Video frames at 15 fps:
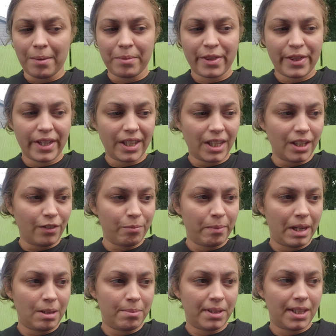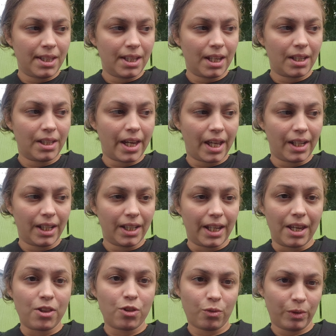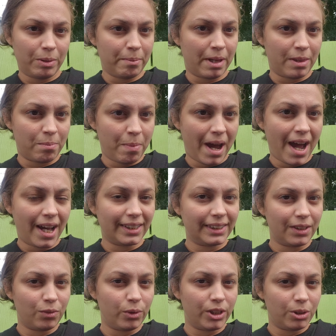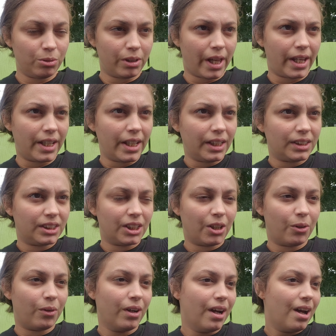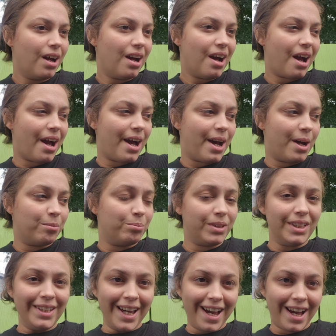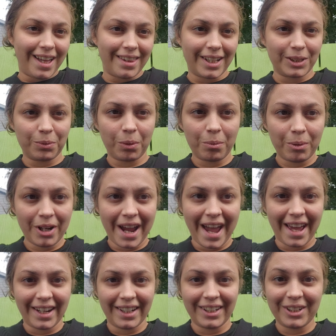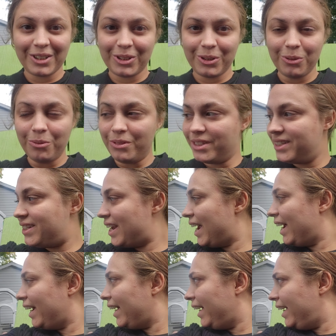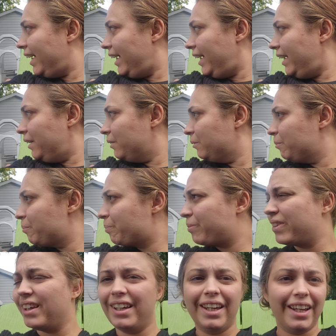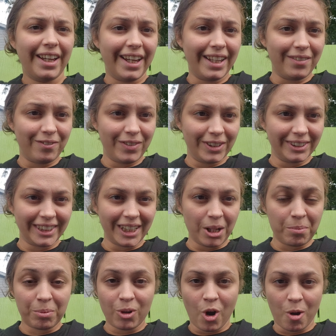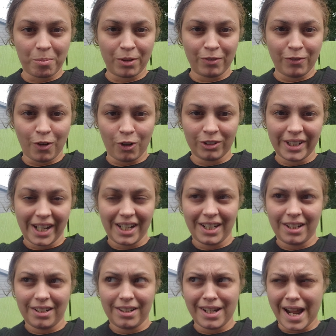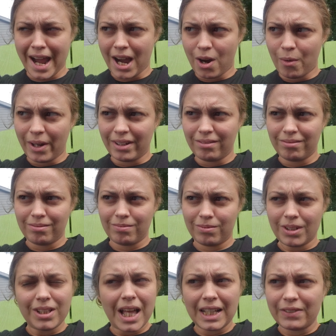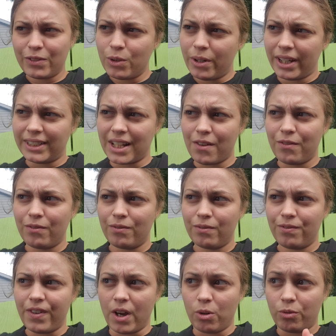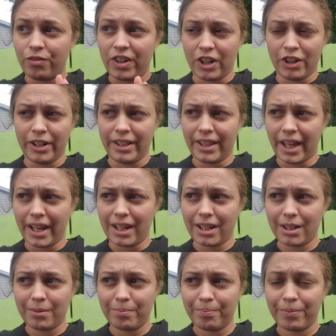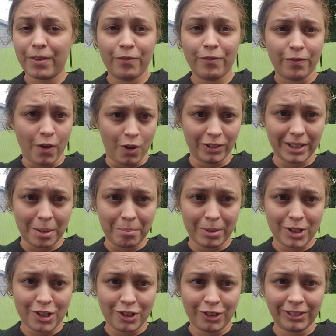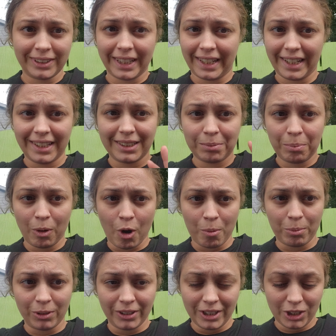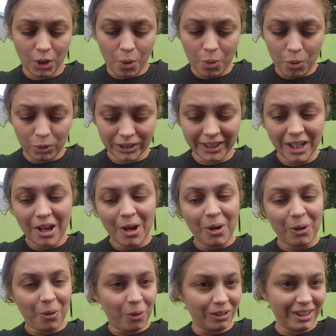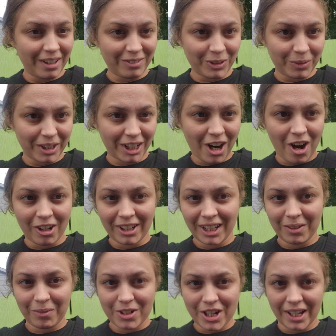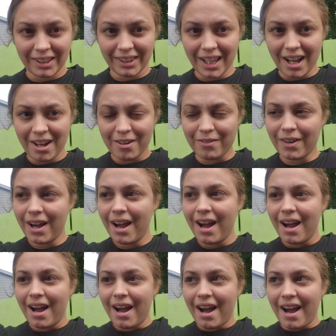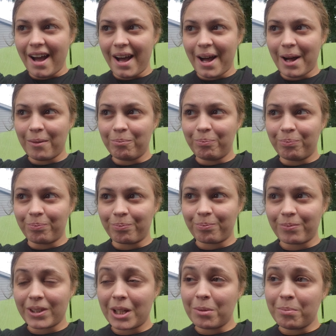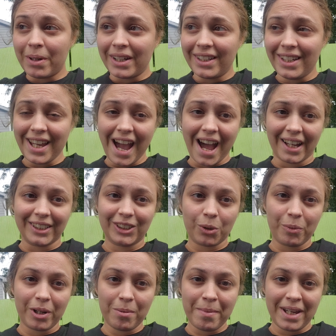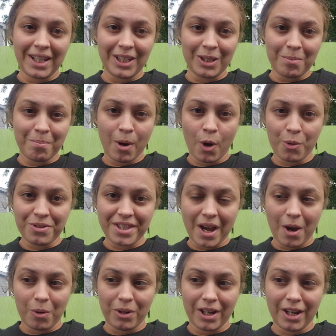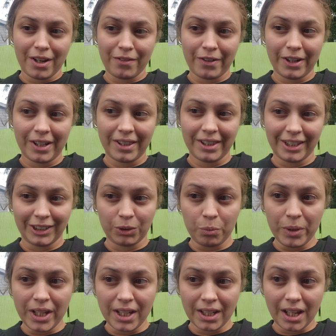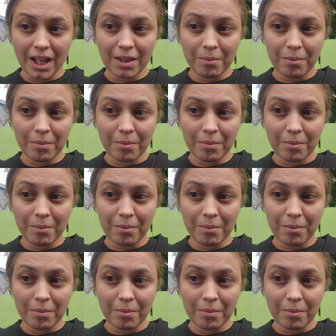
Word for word: I'm thinking of maybe getting a three-month pass if we do like it. So, um, yeah, that's where we're headed today. It feels like a proper fall day now, and the last few days have felt very, like, fall temperatures. Like, it's properly cold, cold enough to wear a cardigan, which I love. Um, but, yeah, so we are making the most out of this week.